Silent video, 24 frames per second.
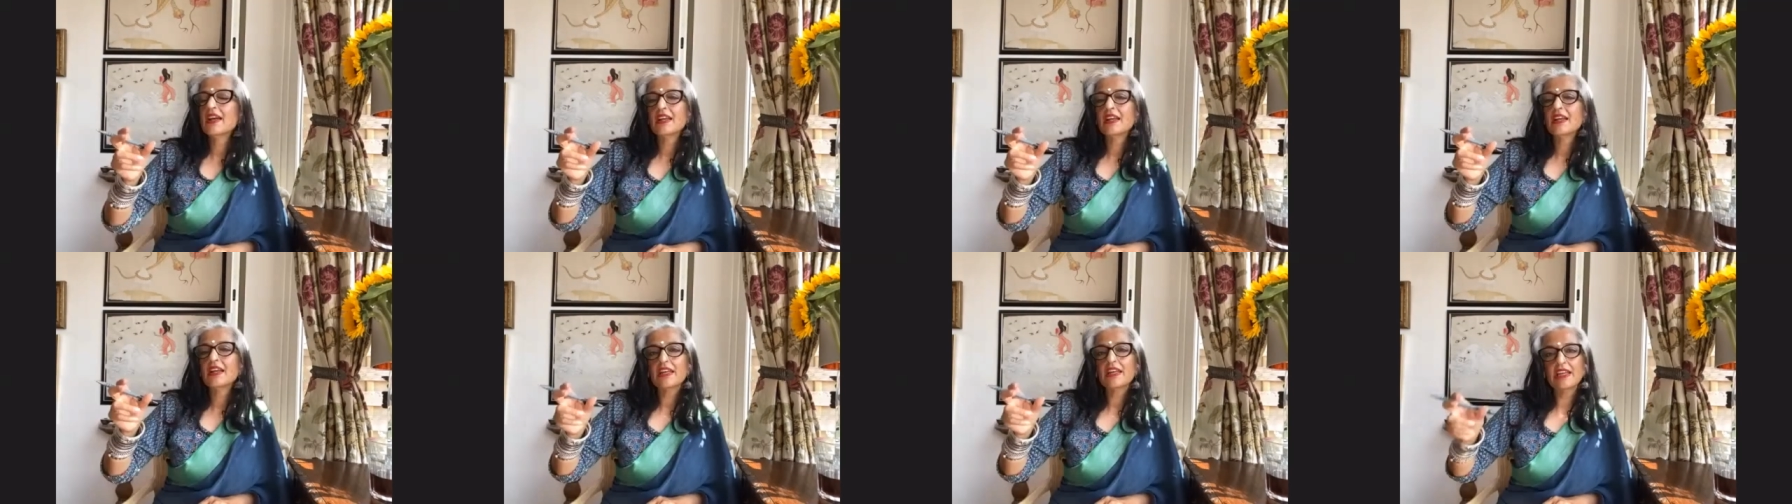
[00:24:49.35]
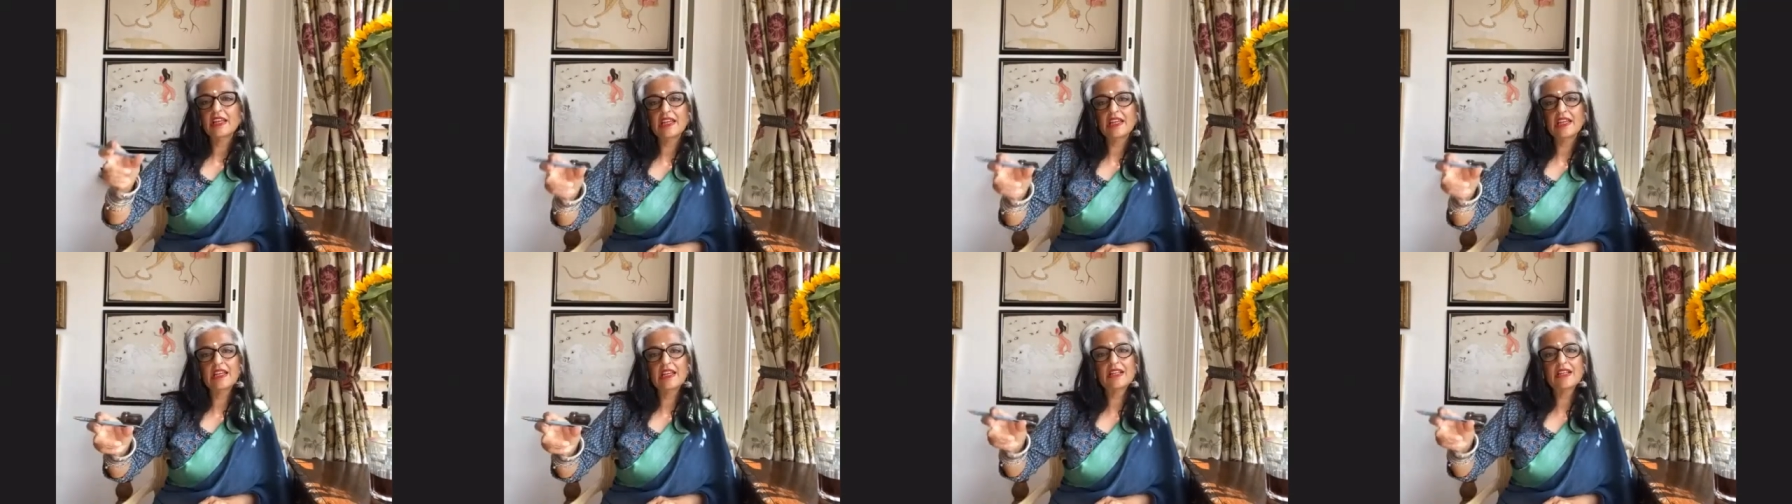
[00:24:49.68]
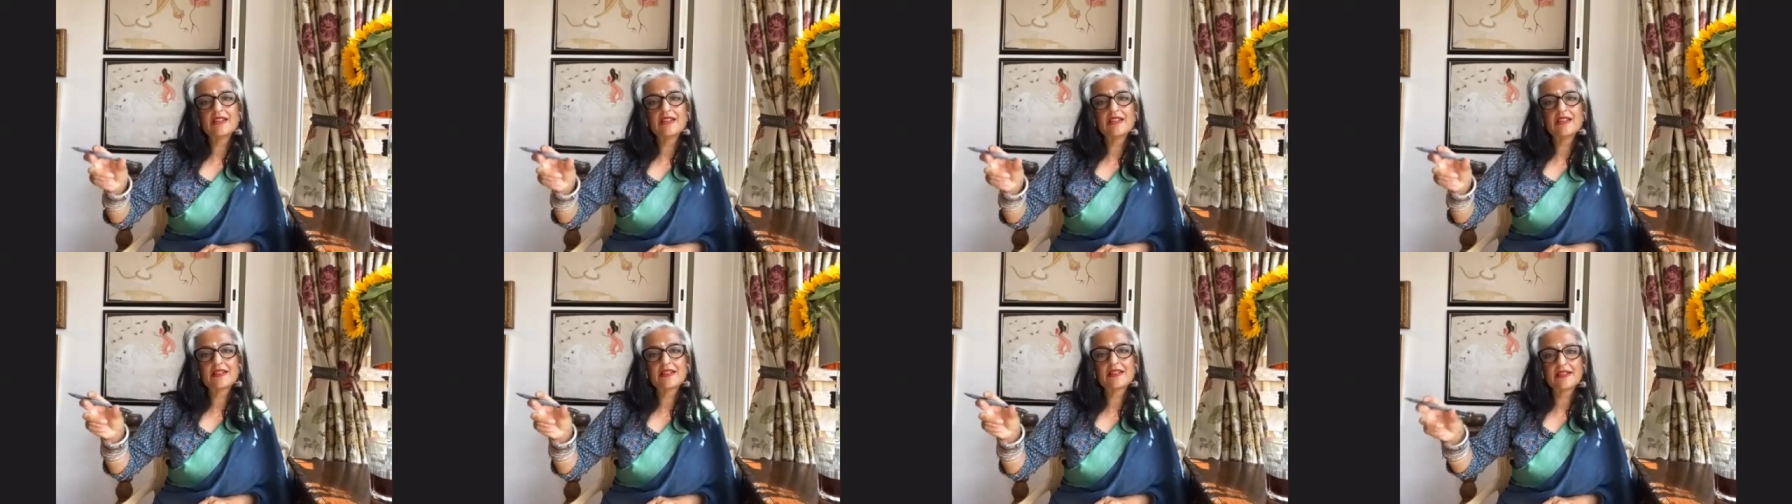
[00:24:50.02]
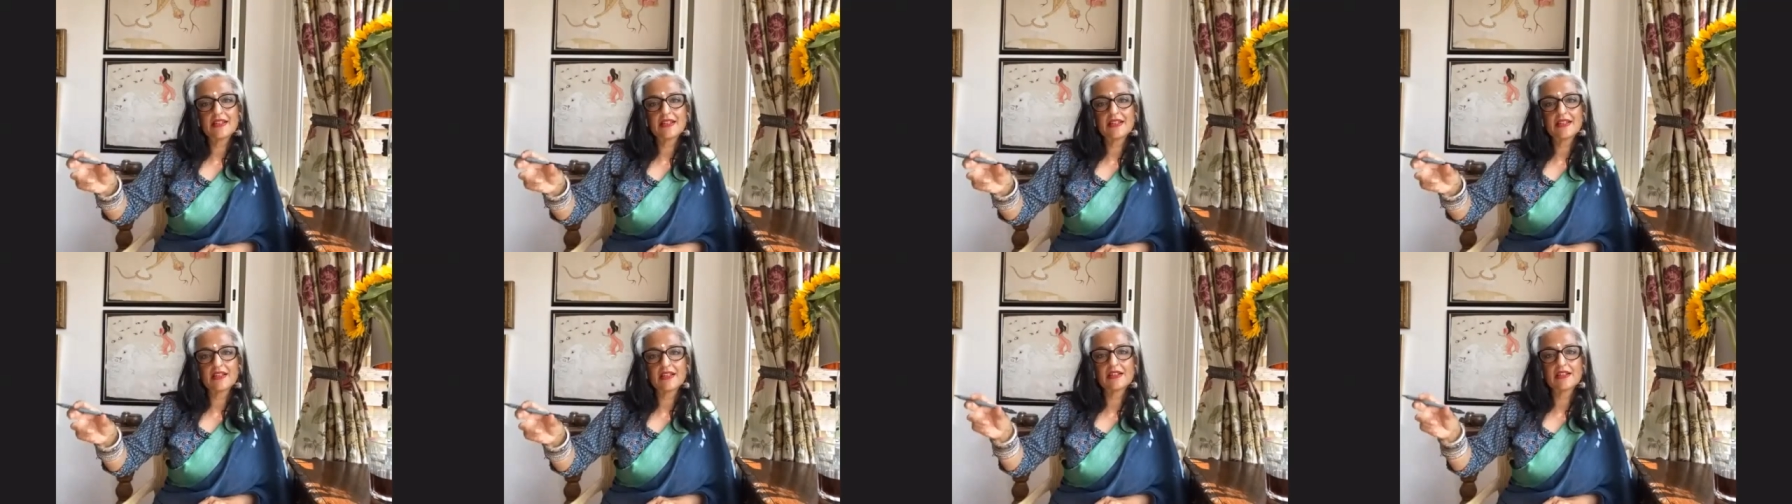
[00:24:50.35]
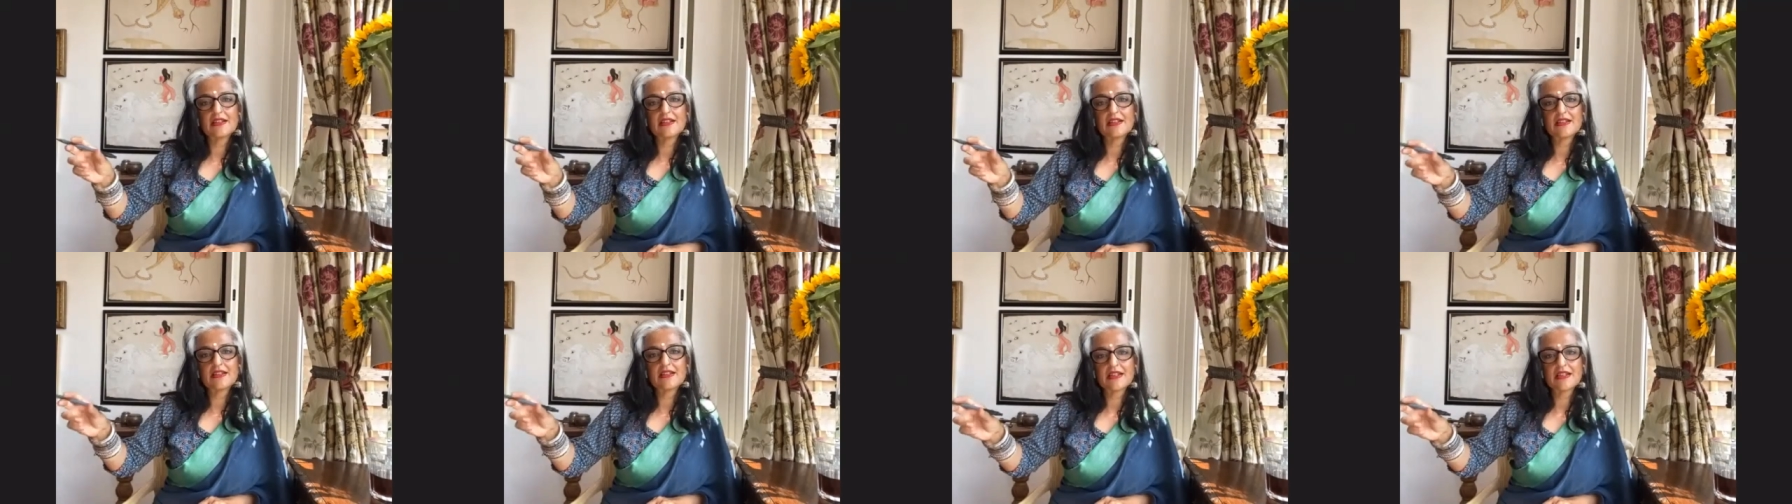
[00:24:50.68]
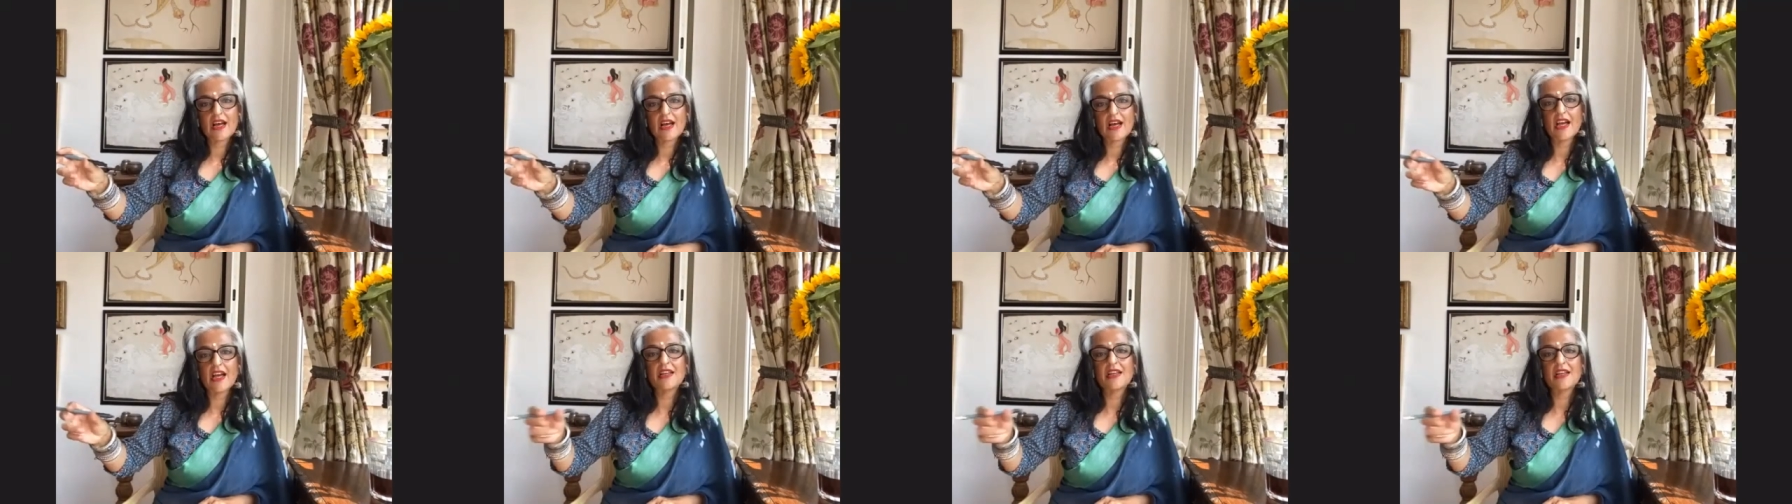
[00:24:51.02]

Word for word: each single time see how it